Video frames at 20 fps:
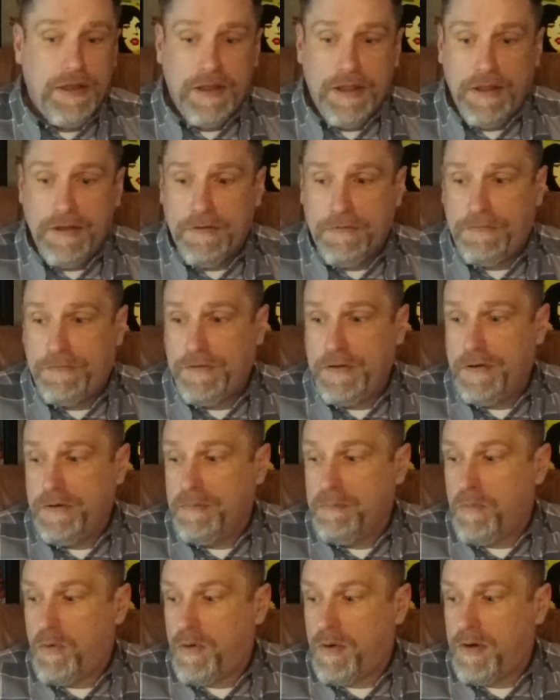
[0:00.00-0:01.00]
if
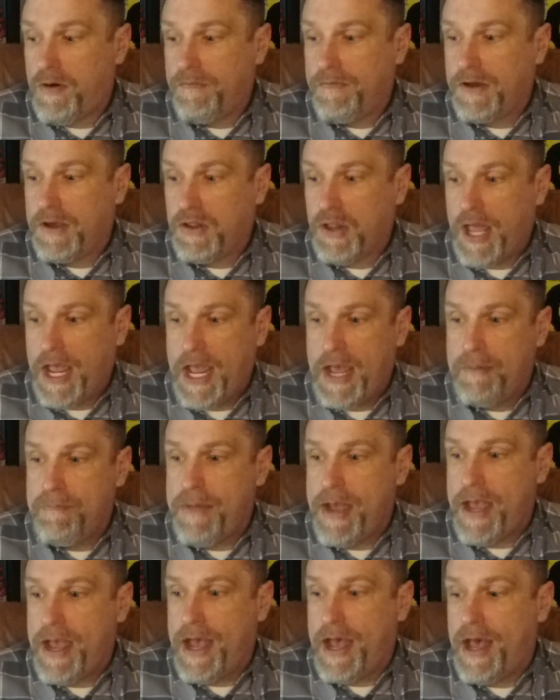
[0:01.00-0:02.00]
you're more of a glam
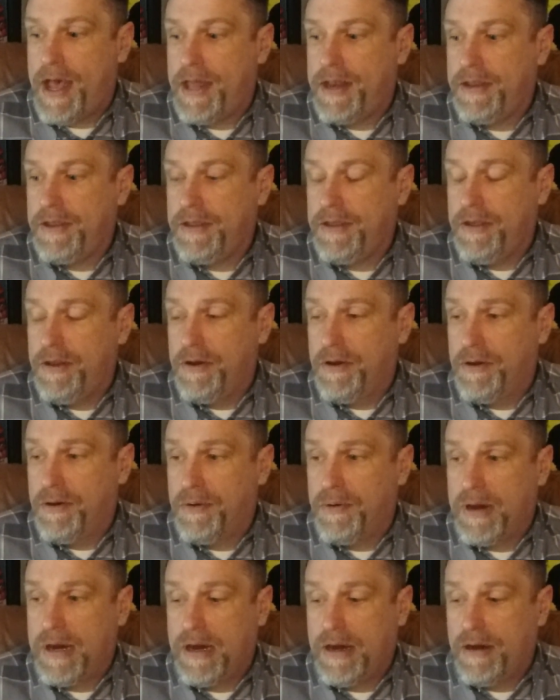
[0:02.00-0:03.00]
band, you
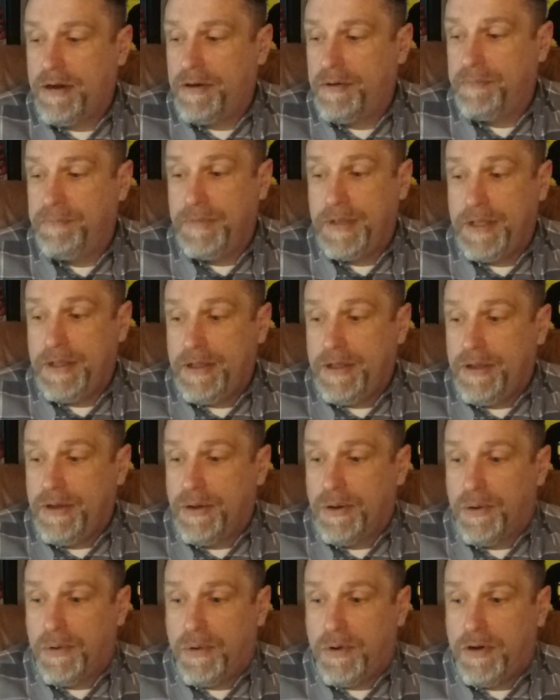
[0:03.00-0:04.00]
know, um,
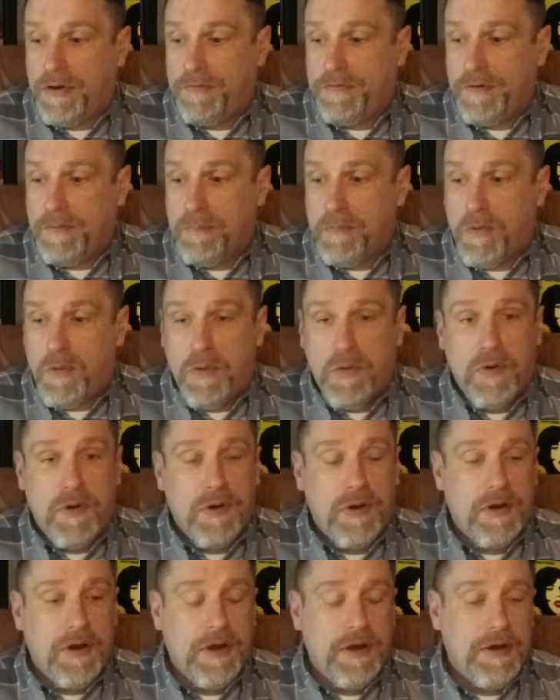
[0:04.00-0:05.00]
or if you're
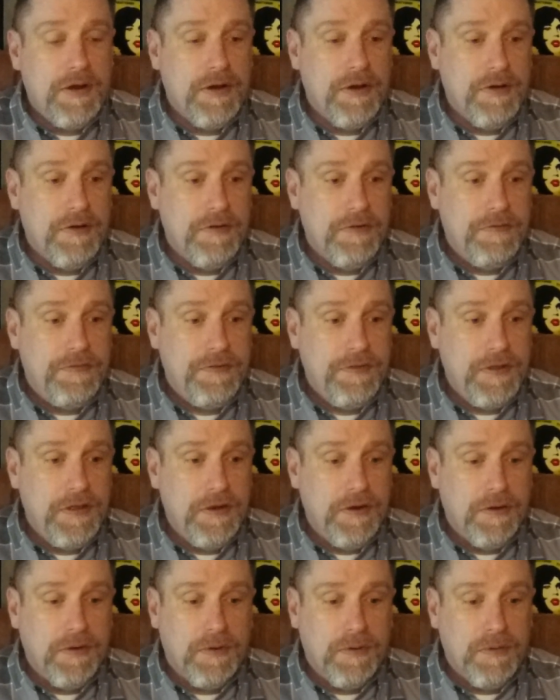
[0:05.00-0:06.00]
more of
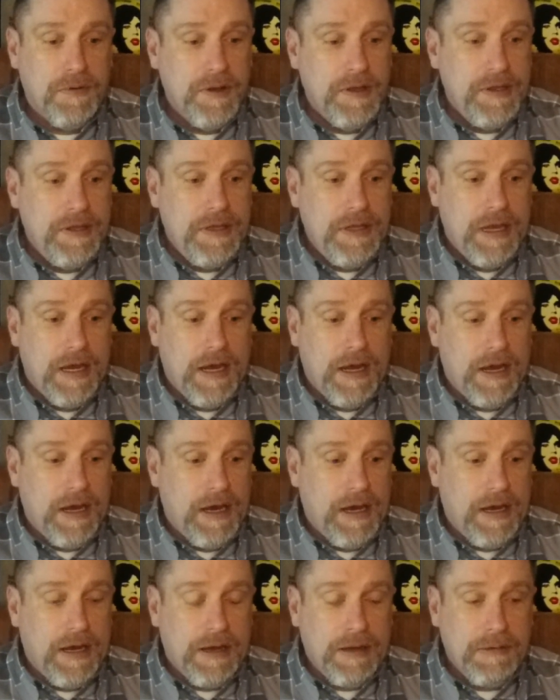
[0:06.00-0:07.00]
you know.
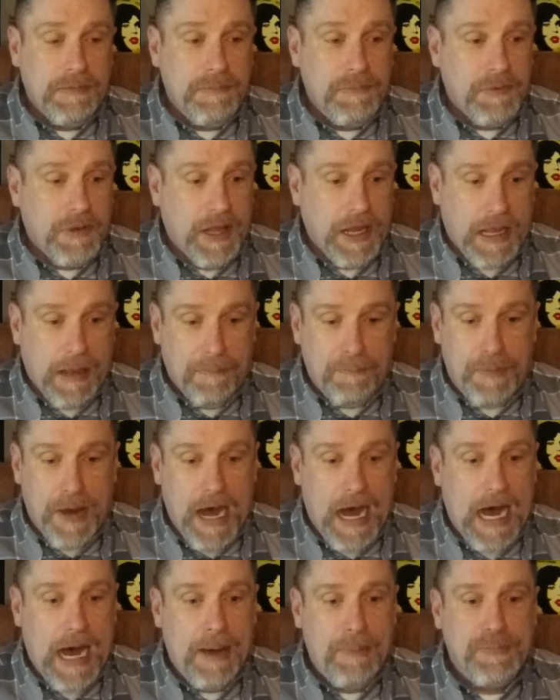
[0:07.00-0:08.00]
Uh, like a
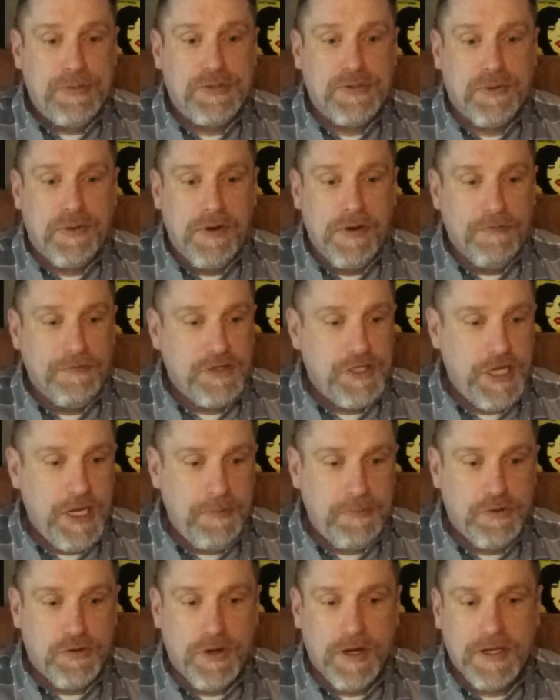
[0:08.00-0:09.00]
pop sort of
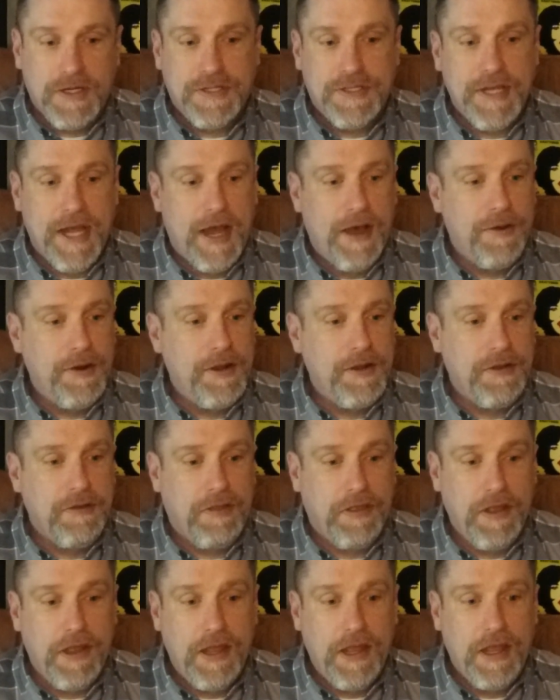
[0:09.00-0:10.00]
cheap trick sounding
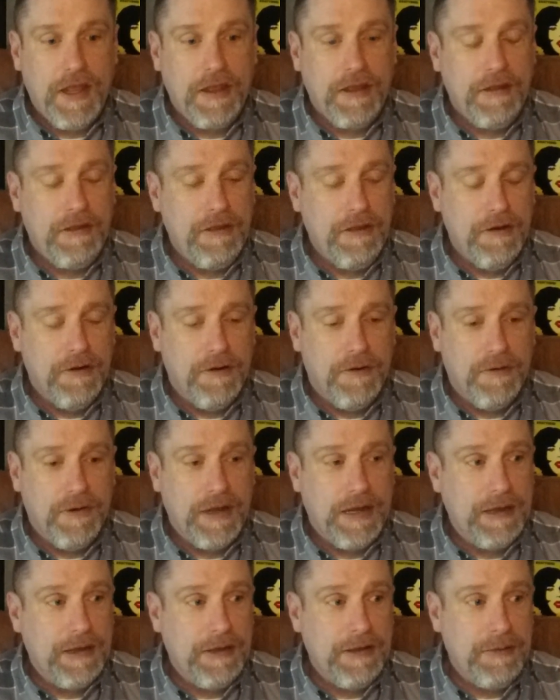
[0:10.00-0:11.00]
thing, you know.
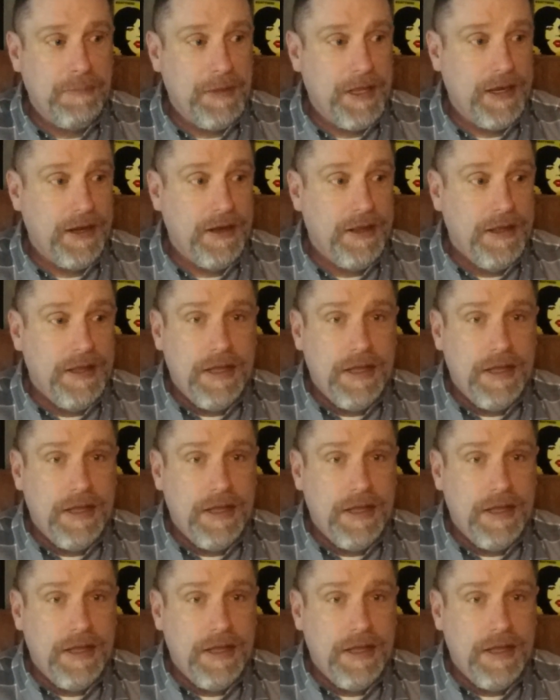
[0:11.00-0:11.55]
I, I mean,